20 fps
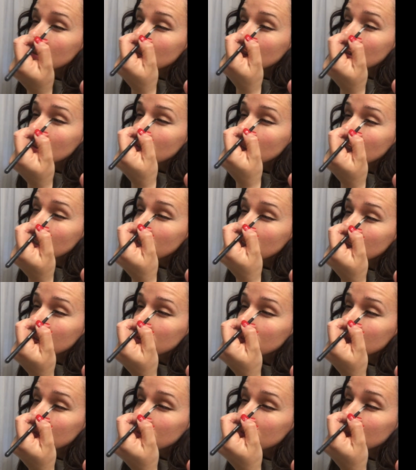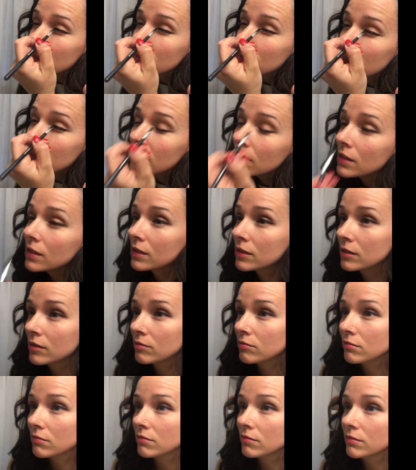All right.
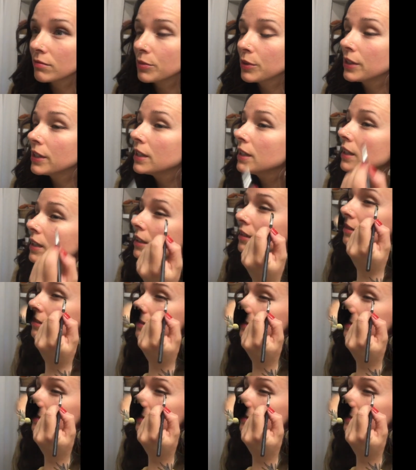Pretty good.